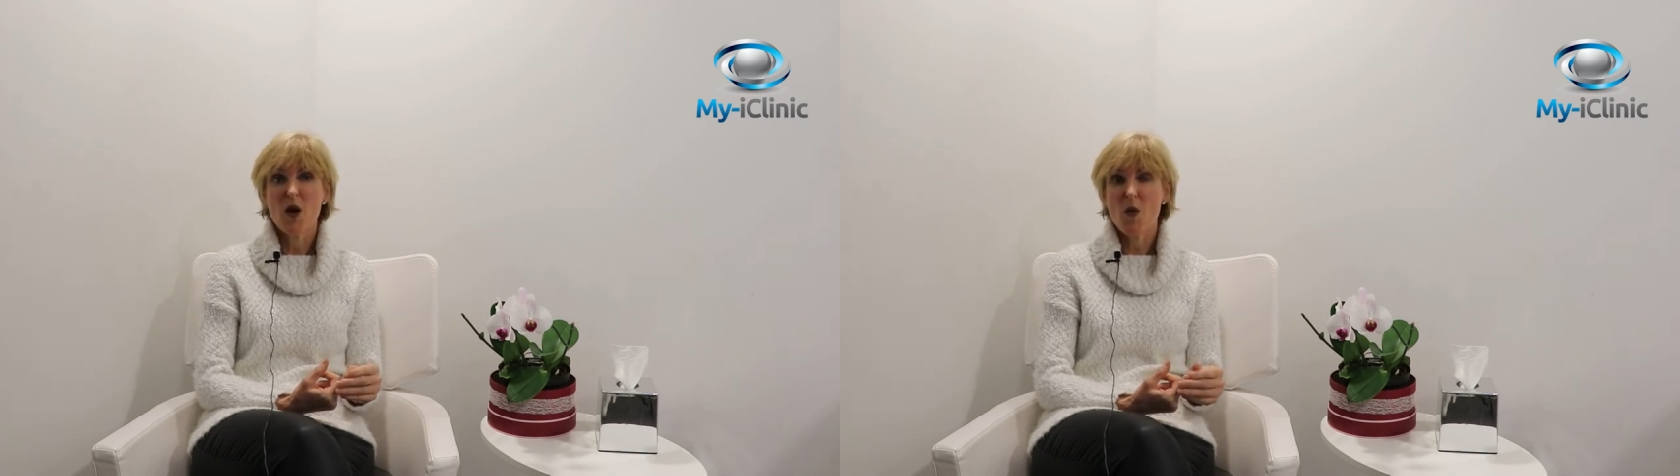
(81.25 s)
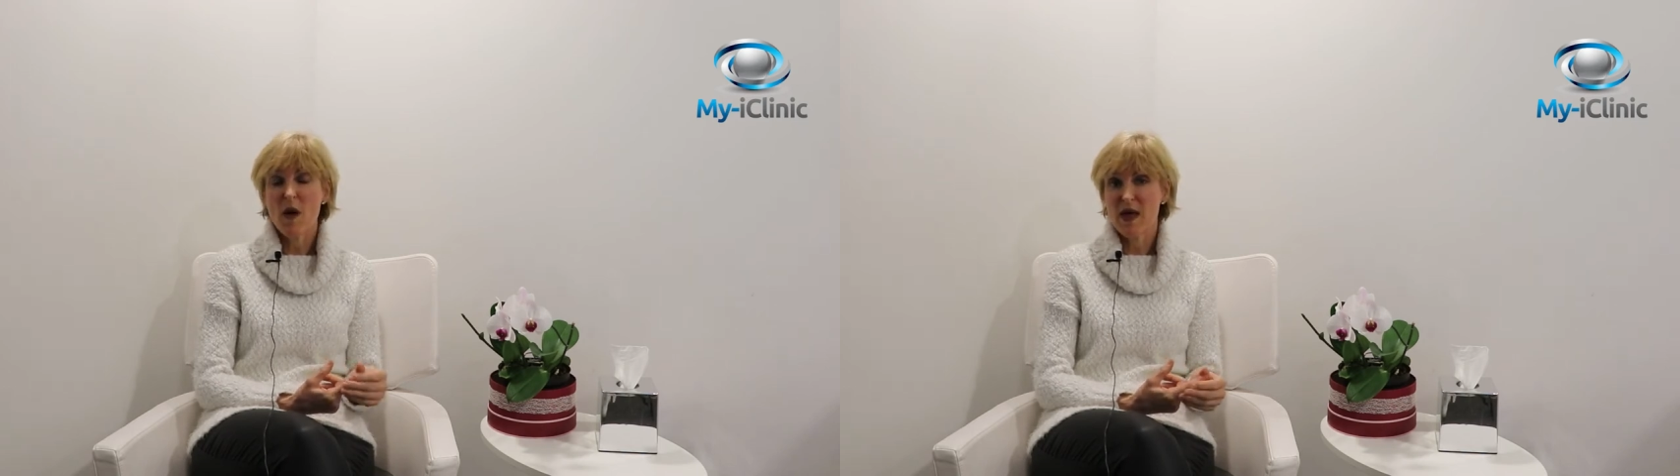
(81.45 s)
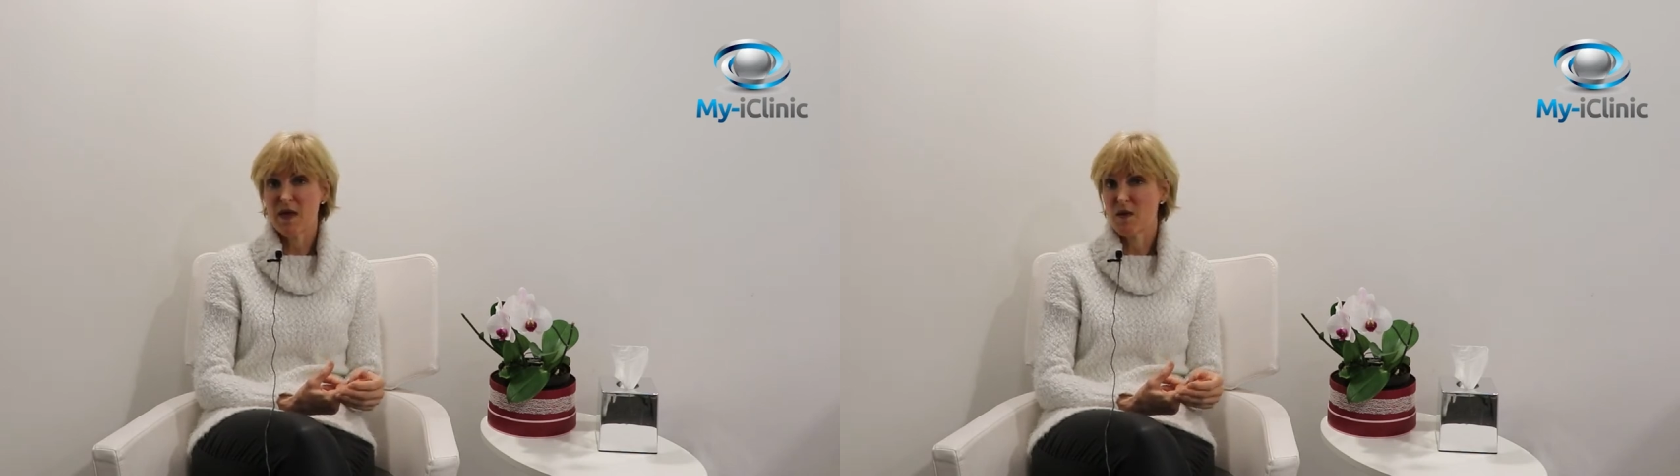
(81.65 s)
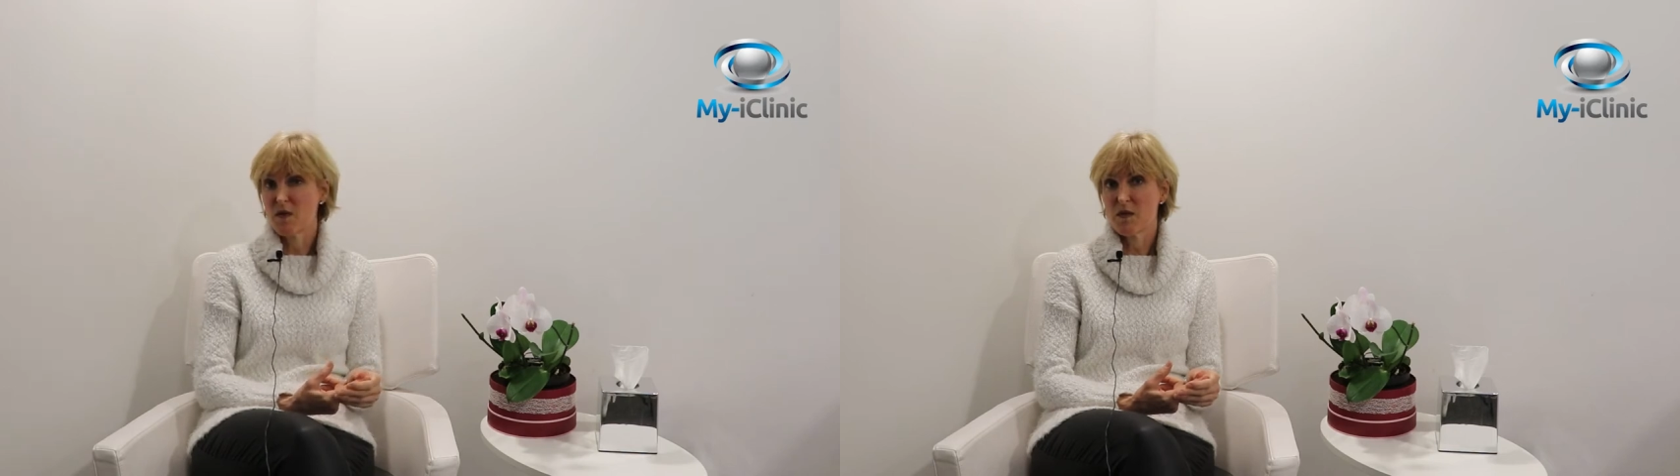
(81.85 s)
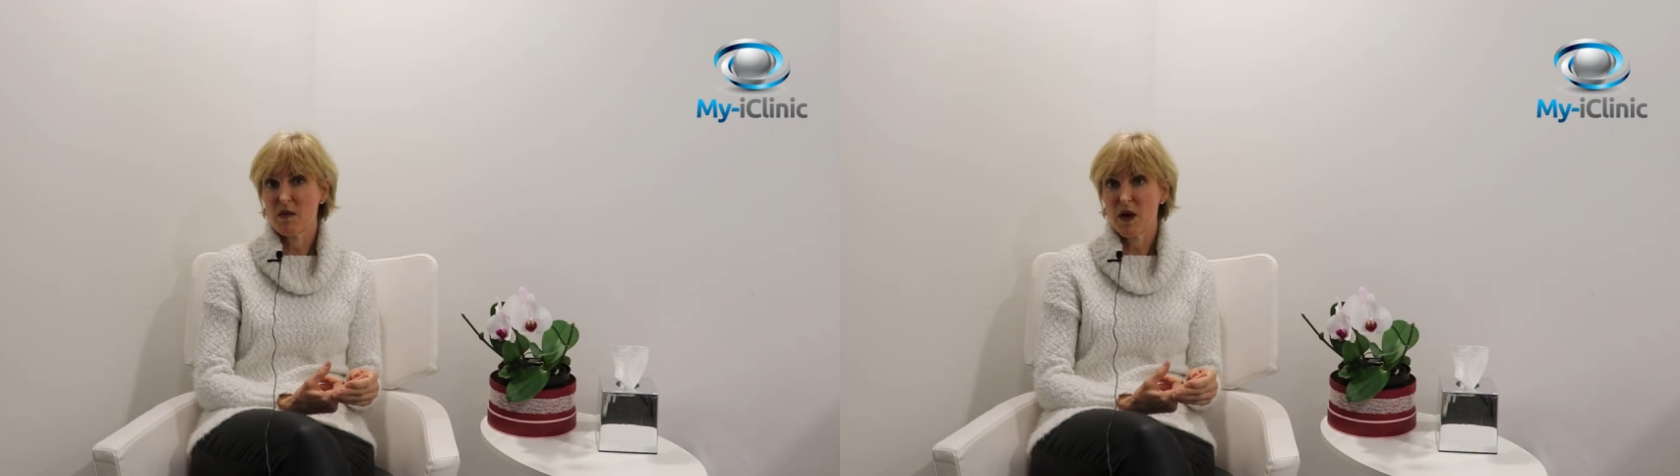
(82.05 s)
wear
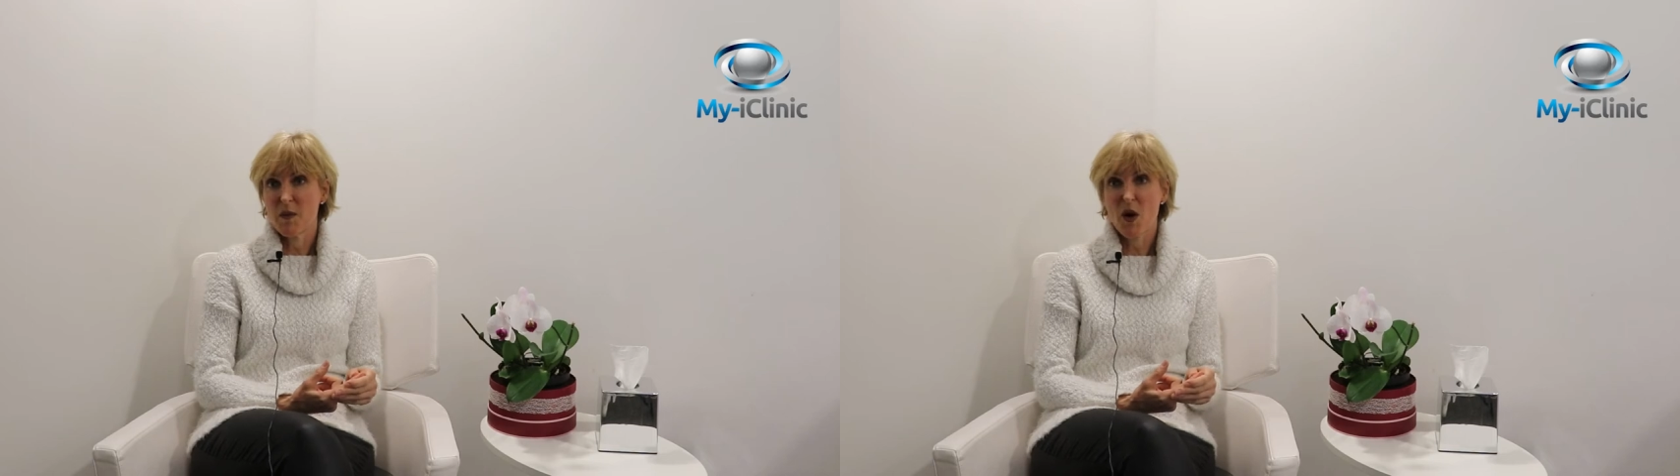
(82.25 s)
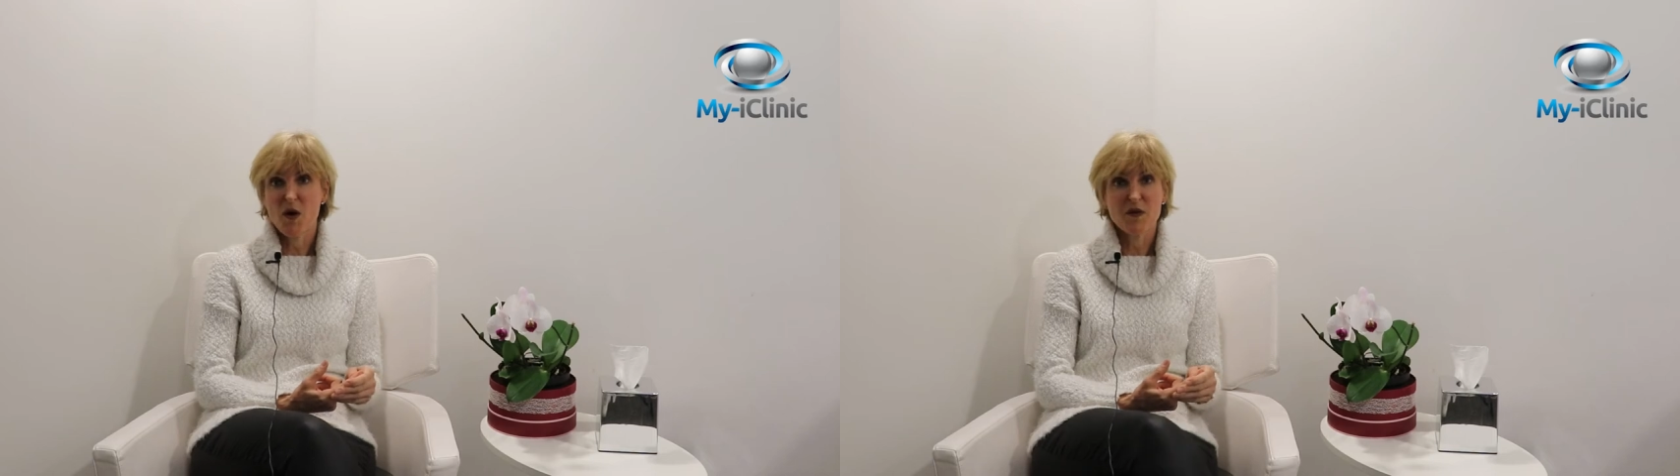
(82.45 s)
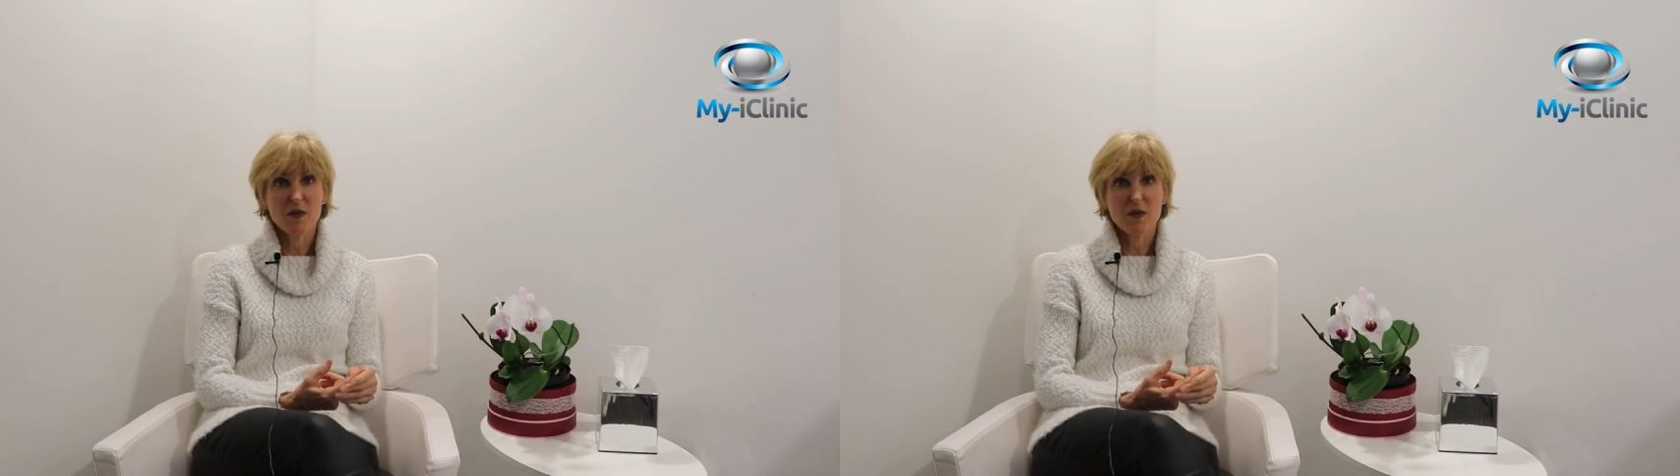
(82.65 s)
them apart